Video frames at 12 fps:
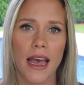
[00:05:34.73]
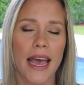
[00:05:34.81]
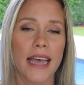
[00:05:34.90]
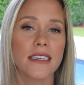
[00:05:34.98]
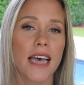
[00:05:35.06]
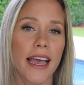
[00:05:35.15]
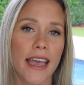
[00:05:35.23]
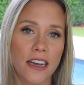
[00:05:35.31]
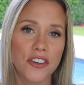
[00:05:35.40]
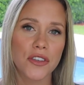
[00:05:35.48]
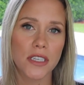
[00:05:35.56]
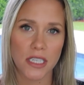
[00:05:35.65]
And I
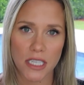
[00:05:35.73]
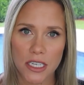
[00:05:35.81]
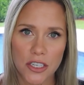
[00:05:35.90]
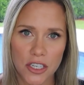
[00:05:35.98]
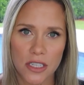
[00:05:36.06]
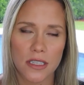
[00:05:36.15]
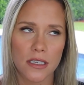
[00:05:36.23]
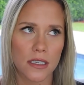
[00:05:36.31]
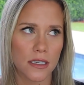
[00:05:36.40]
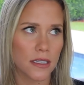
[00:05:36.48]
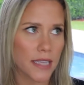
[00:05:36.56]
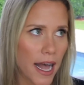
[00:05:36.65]
actually teach this
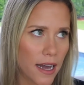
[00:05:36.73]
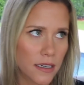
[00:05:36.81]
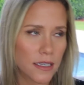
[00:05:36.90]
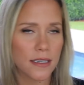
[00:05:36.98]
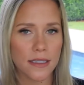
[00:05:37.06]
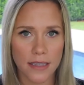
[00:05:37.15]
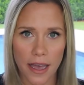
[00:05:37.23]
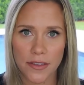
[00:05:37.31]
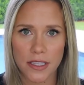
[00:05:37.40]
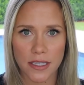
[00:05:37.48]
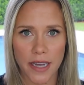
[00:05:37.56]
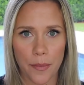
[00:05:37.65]
exact
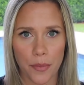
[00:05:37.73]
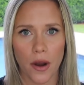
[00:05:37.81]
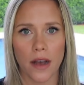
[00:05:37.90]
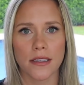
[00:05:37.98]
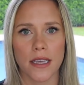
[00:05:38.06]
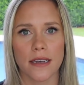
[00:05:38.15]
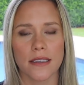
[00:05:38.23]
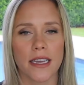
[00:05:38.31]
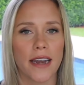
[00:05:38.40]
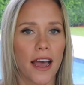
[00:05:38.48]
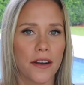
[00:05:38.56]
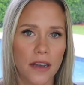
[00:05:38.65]
7-step process
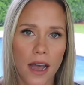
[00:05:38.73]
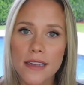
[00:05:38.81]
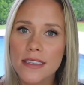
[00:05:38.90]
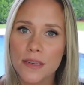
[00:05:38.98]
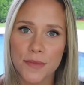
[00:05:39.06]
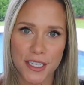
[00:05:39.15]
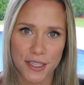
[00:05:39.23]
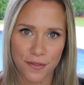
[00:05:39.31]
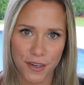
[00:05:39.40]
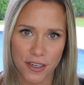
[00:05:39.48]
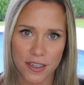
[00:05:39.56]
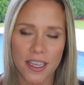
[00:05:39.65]
and how to customize it
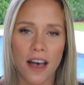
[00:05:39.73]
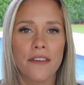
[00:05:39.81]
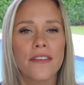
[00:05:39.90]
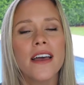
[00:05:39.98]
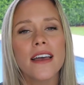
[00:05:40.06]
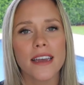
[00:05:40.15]
for yourself